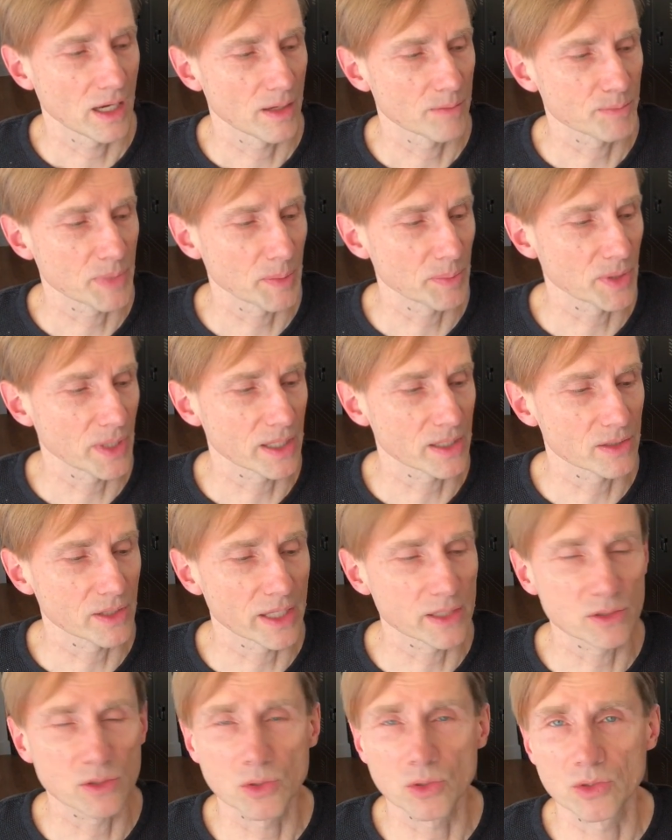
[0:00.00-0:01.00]
people like
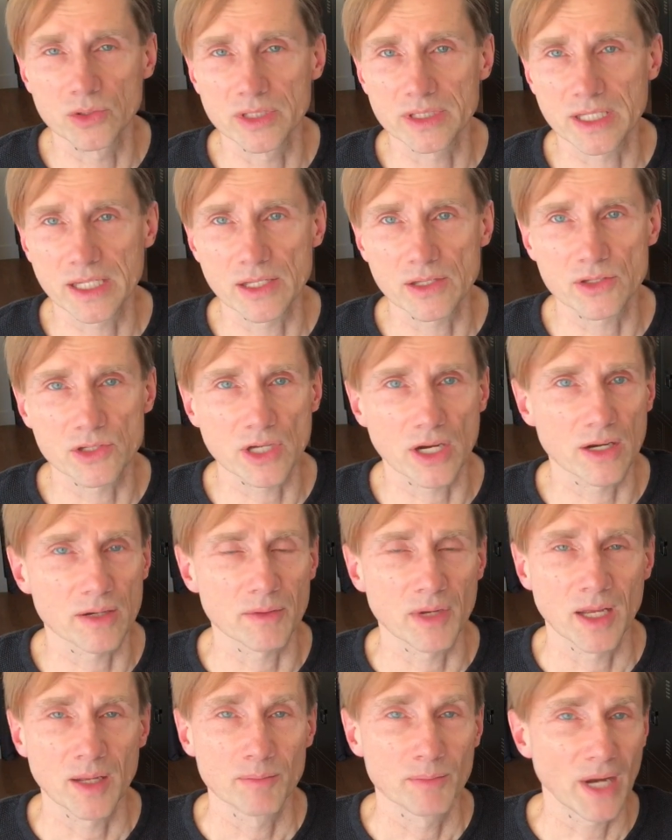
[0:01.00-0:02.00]
Glenn Gould and Keith
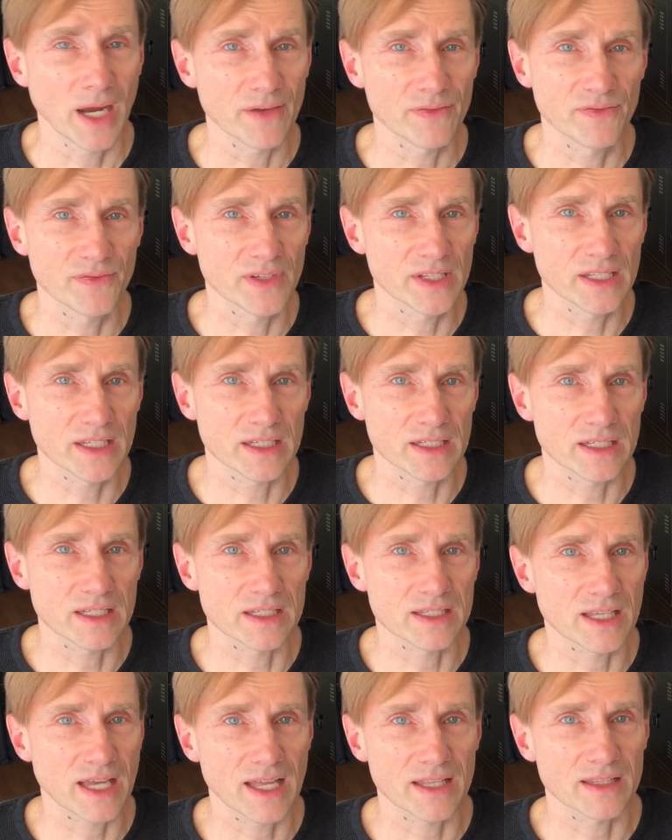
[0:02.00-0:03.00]
Jarrett, my feeling
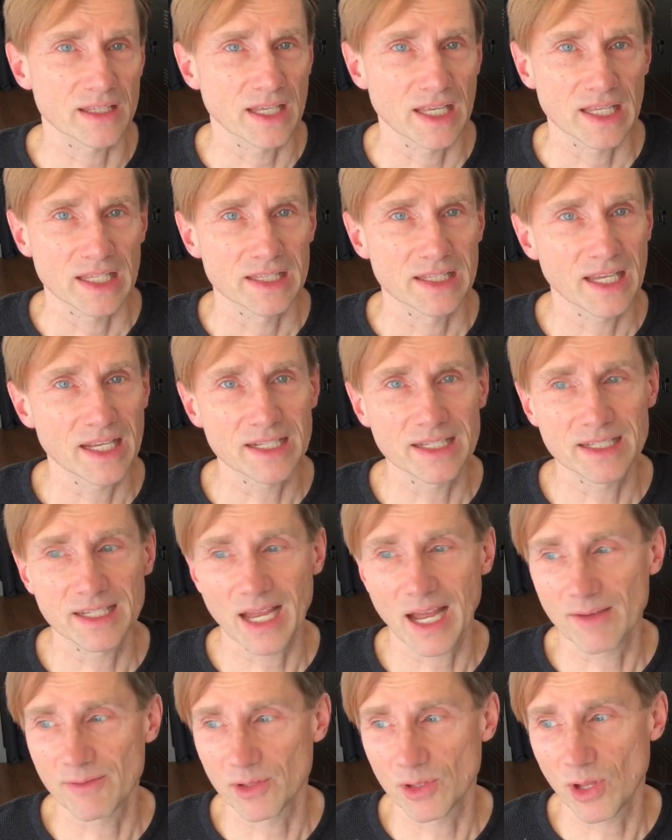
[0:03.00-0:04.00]
is that they didn't
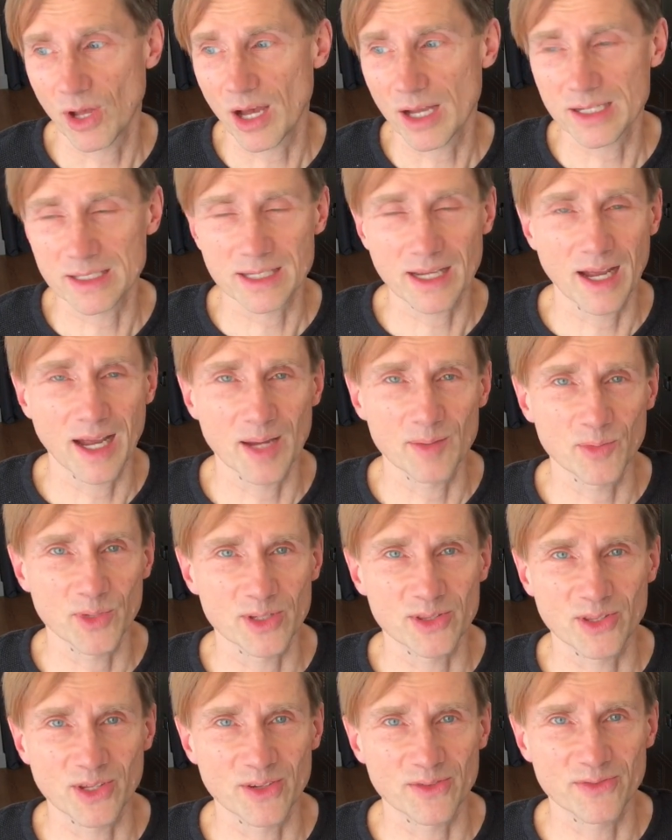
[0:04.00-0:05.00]
have a lot of time
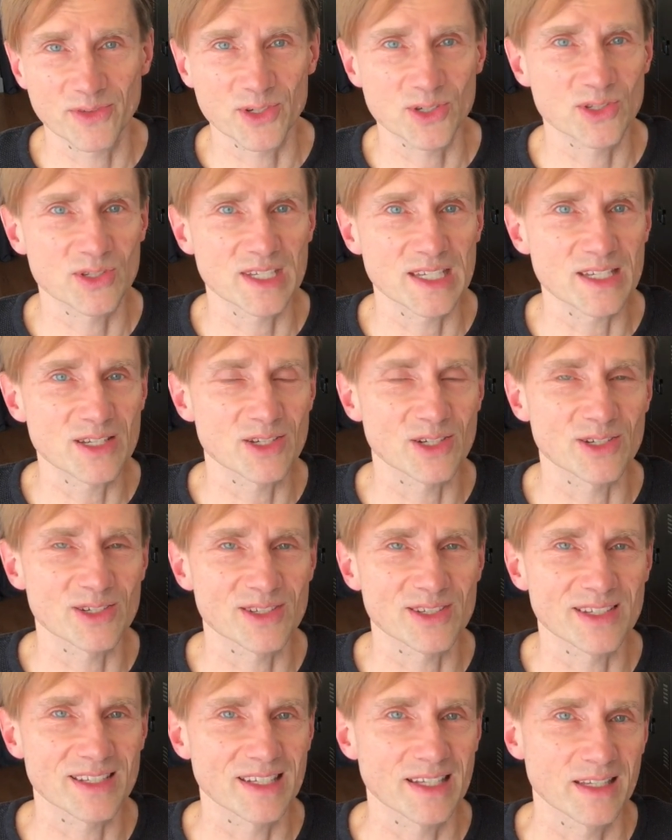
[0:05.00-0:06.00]
with their first
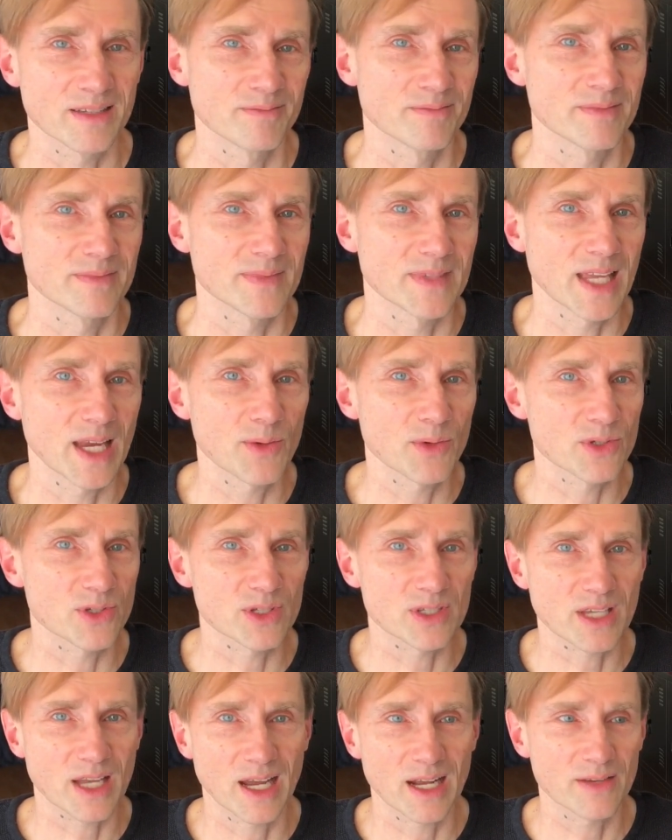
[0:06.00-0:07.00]
teachers. They were
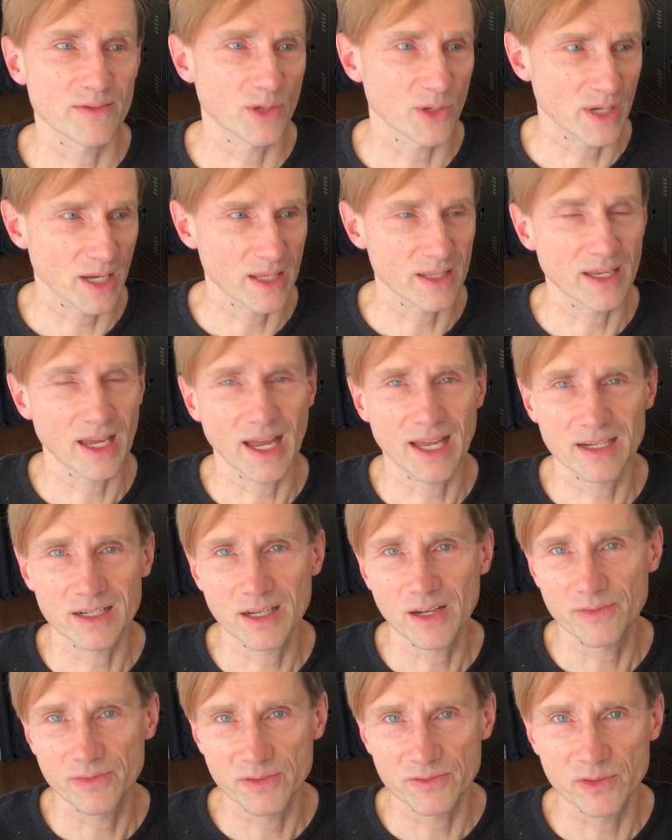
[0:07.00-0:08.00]
just kind of, okay, they had
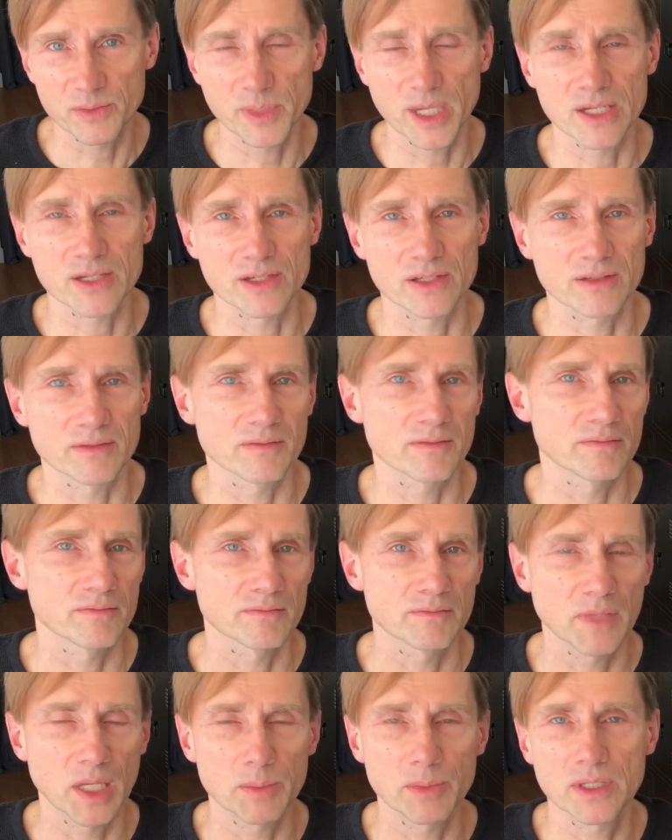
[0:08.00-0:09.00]
enough information,
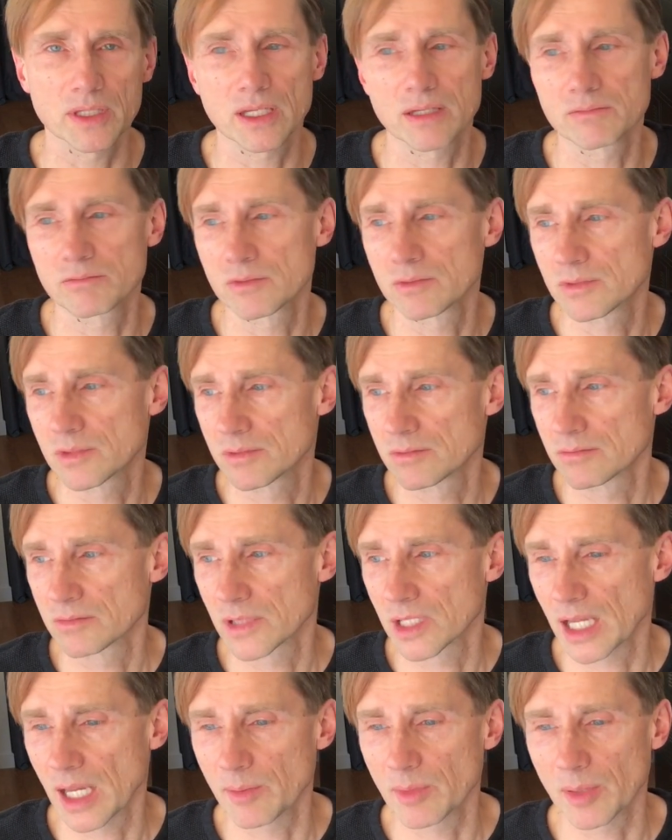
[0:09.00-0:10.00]
maybe
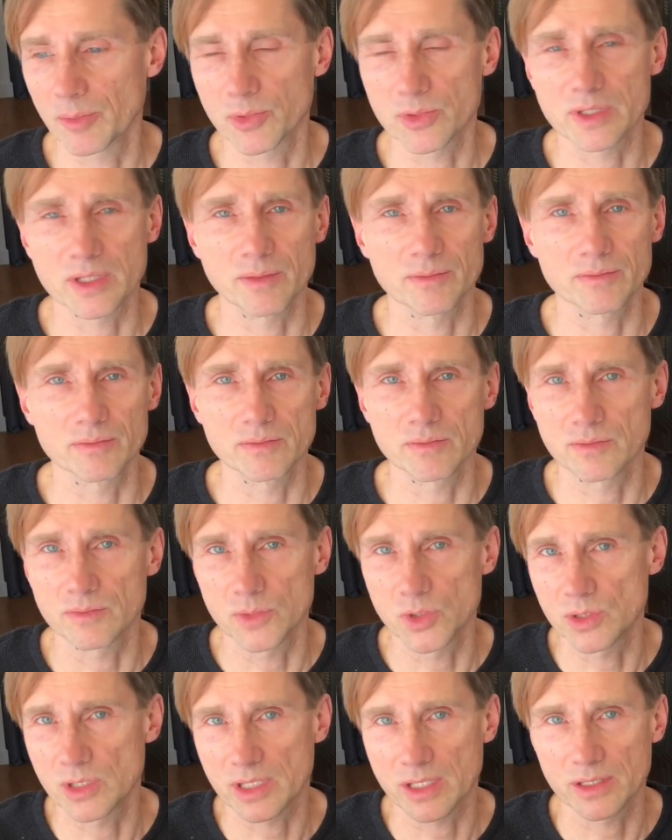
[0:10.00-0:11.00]
came up with some
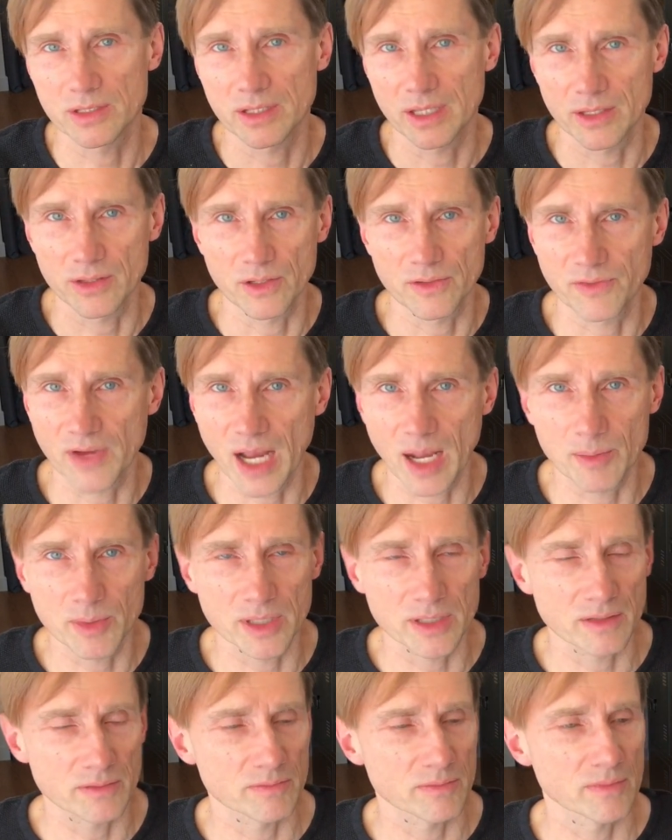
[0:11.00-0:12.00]
music in their
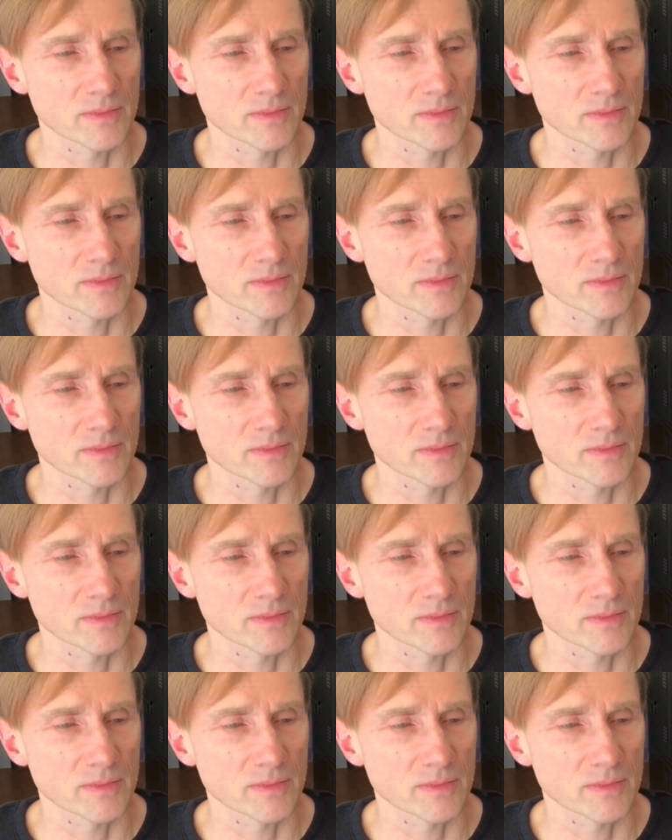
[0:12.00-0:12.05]
family